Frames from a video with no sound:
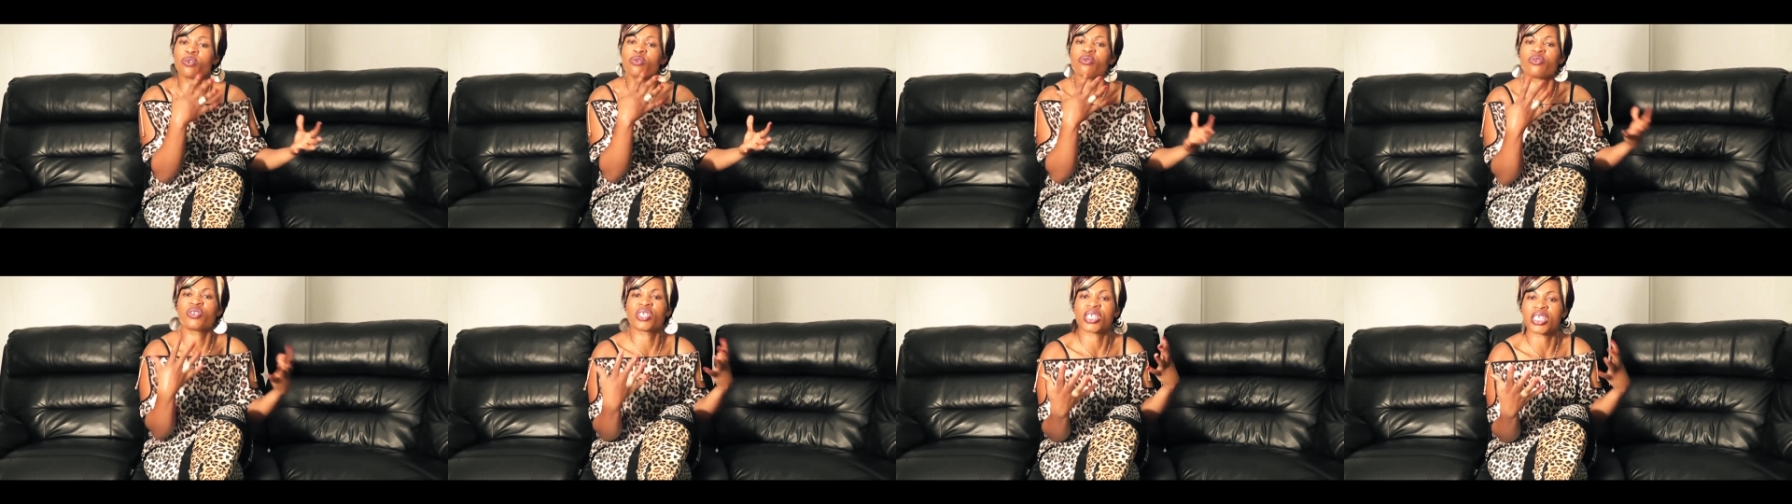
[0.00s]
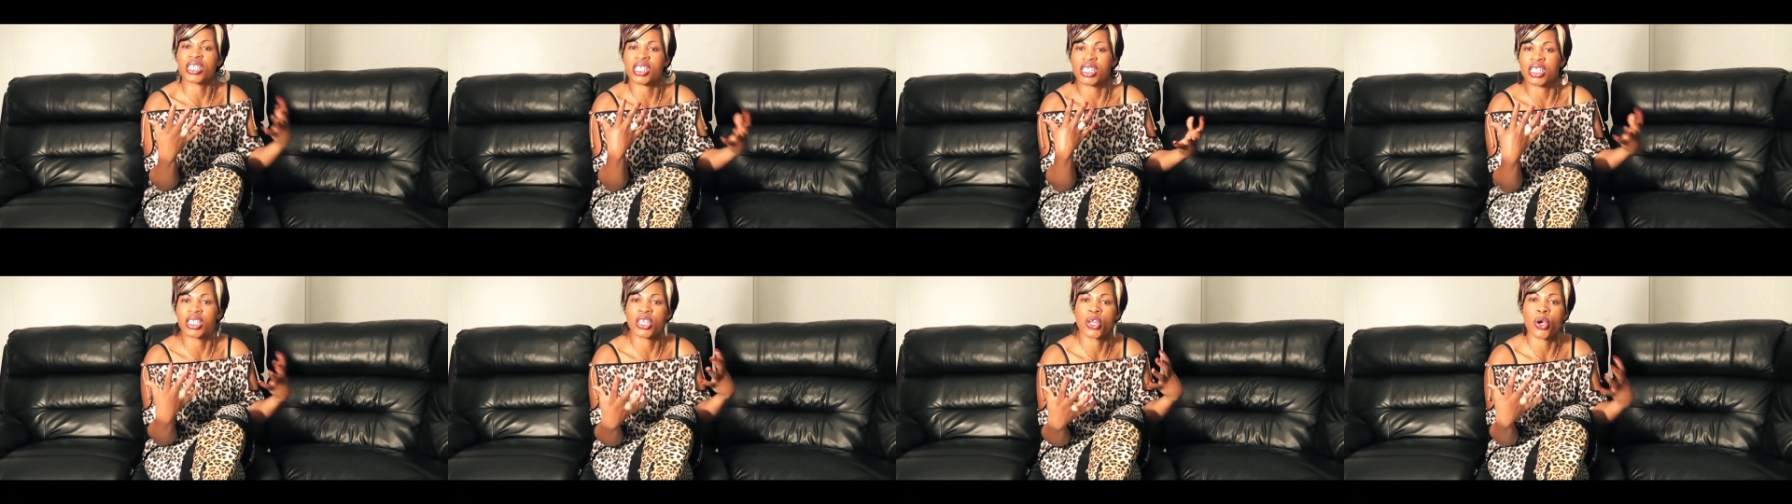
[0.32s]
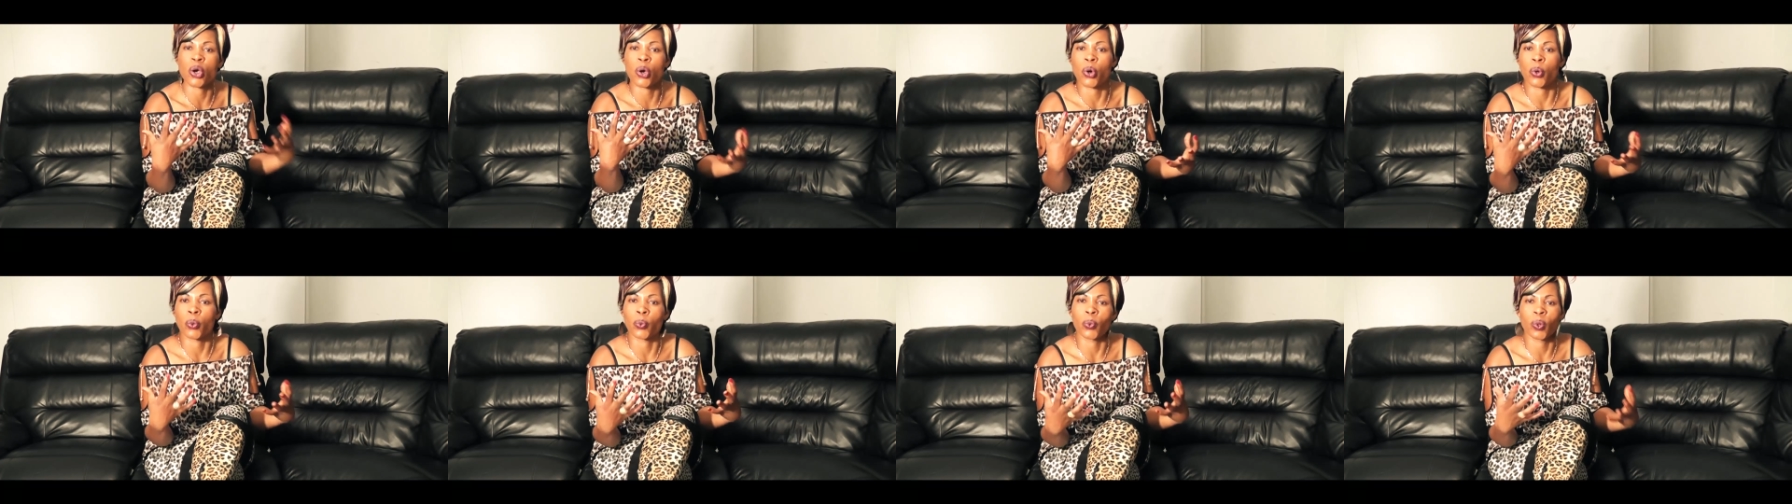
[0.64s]
just
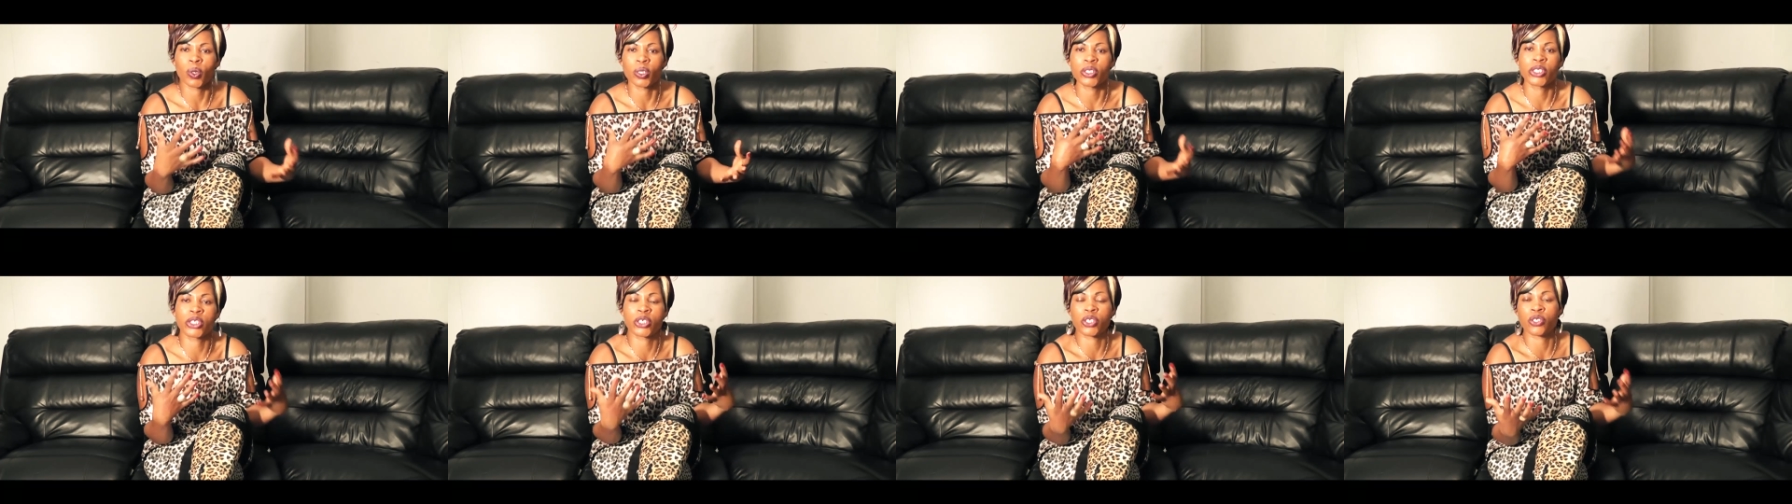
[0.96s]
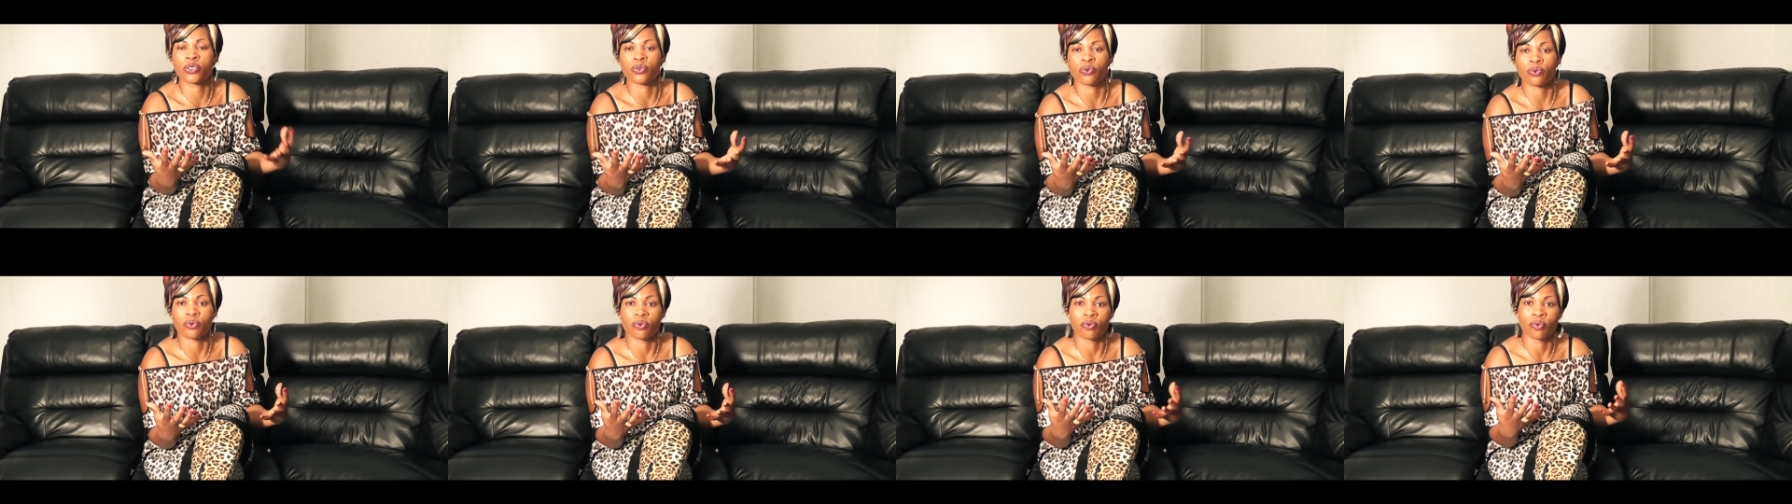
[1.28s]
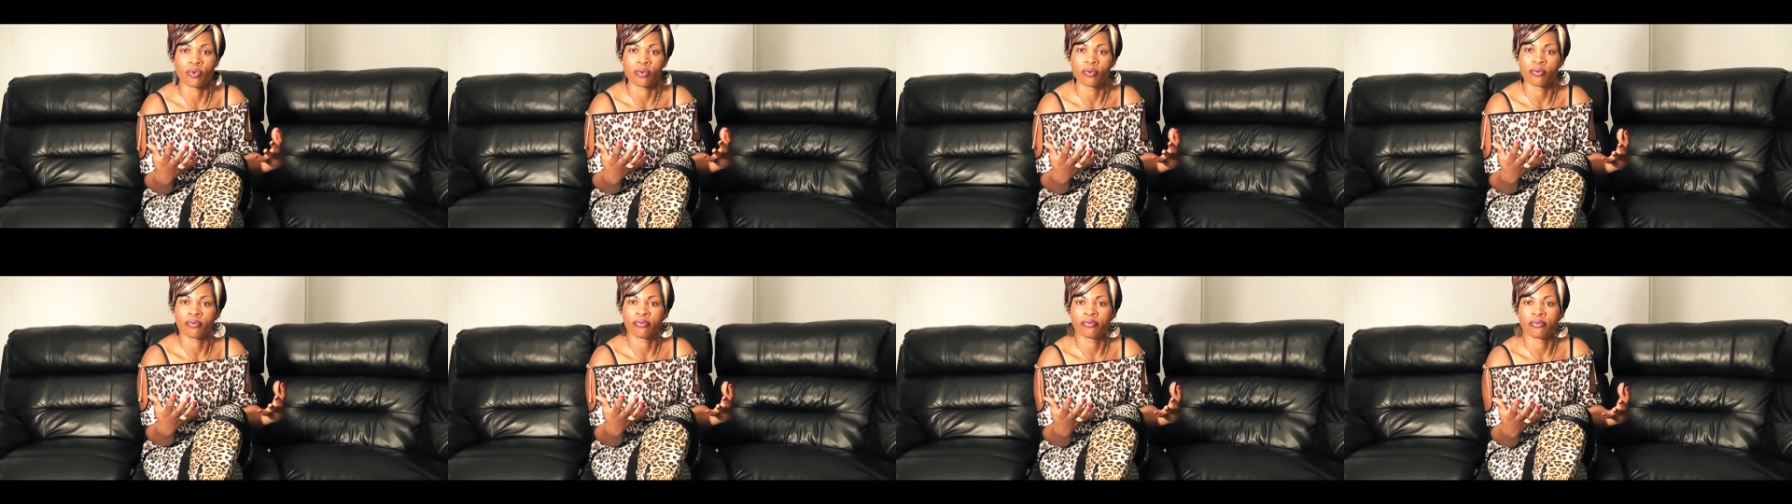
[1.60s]
know what to do,
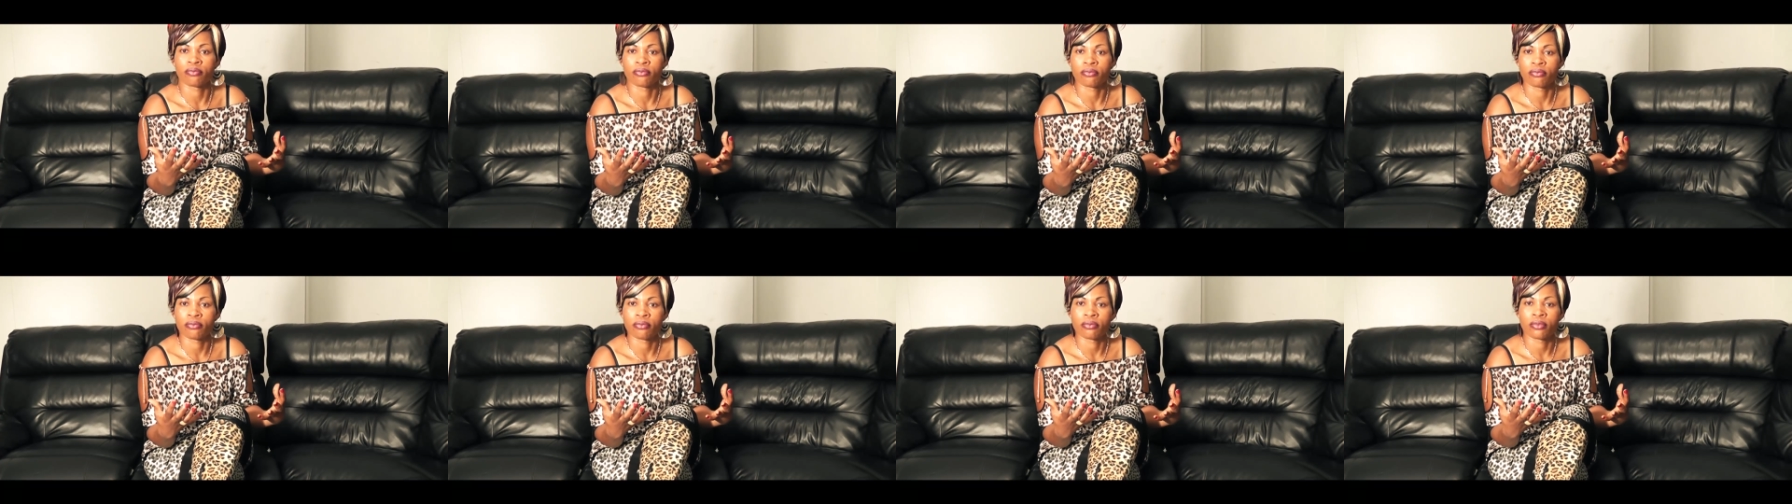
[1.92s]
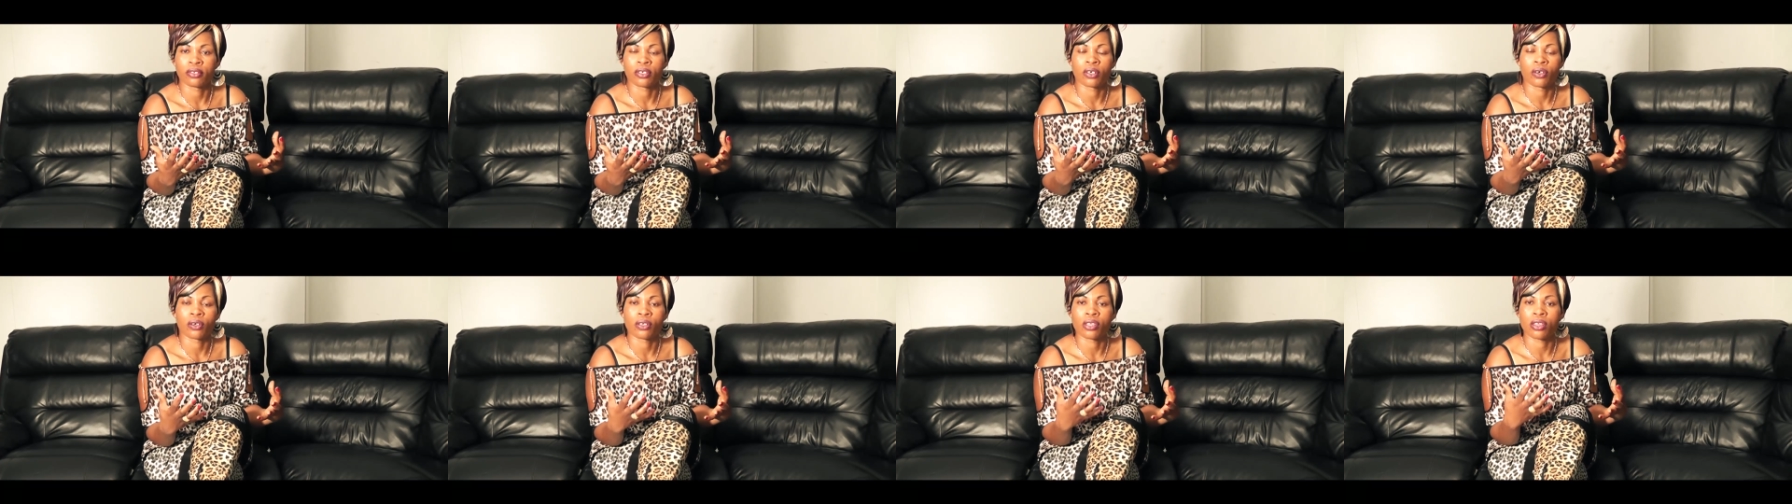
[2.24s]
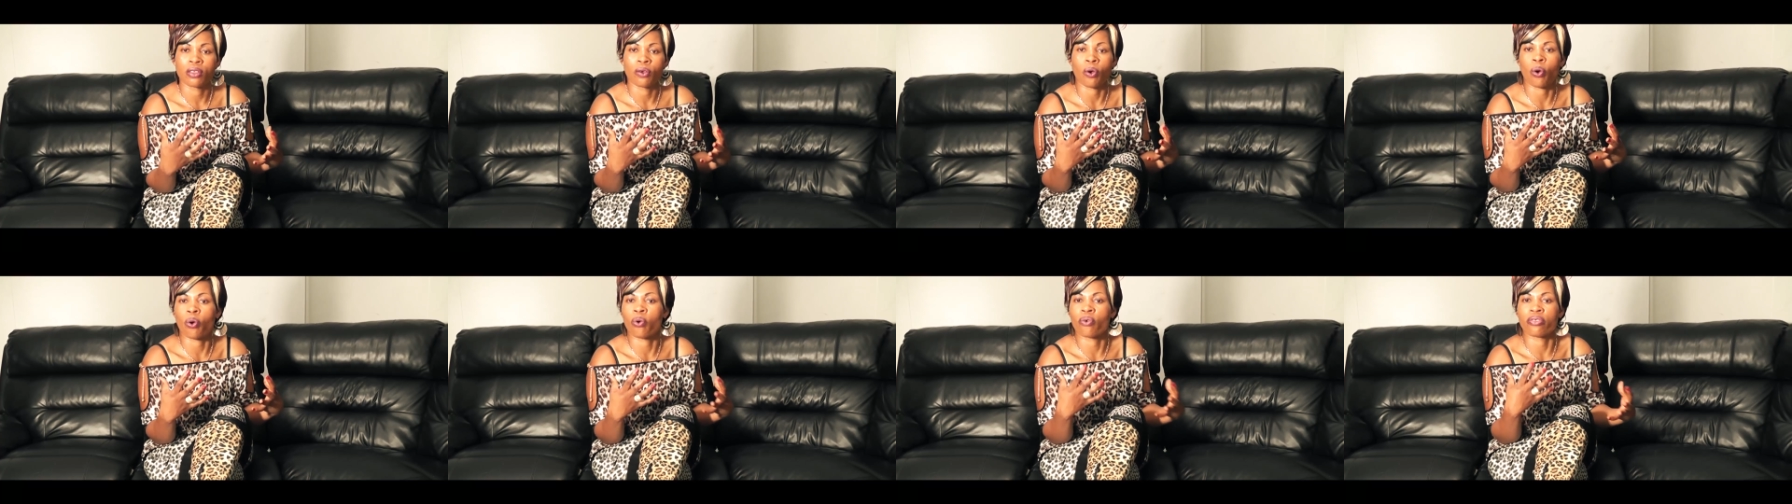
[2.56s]

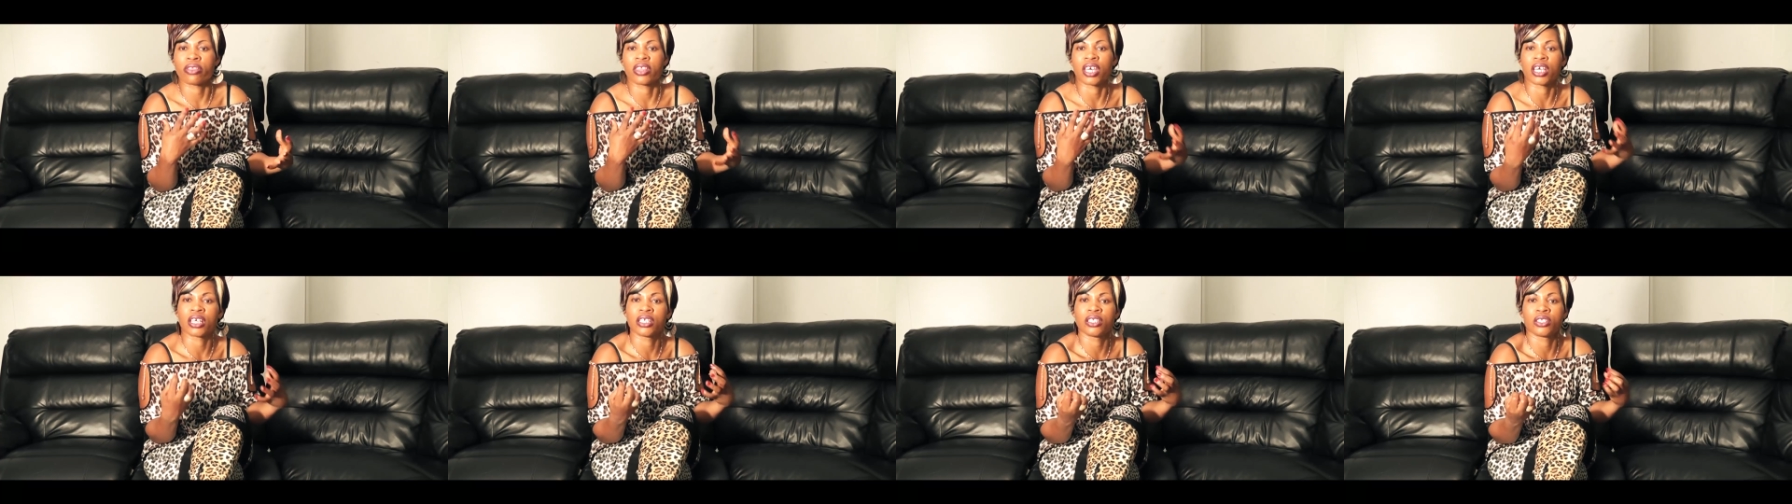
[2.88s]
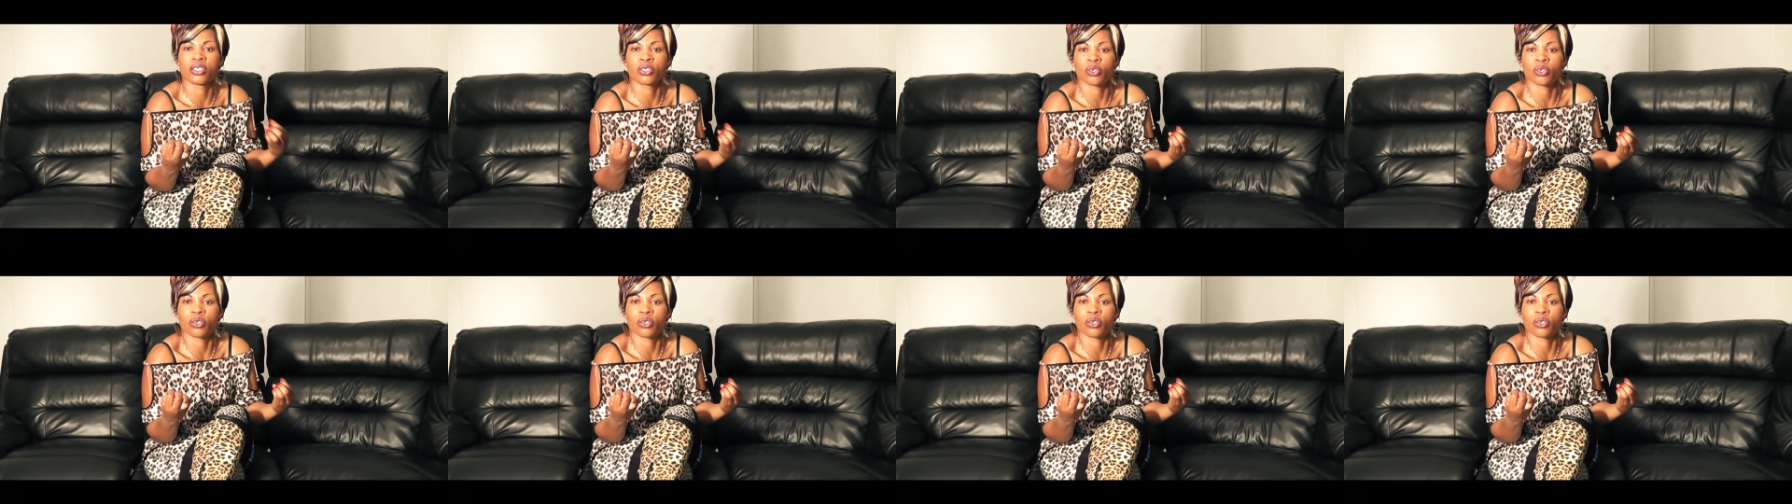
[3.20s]
or they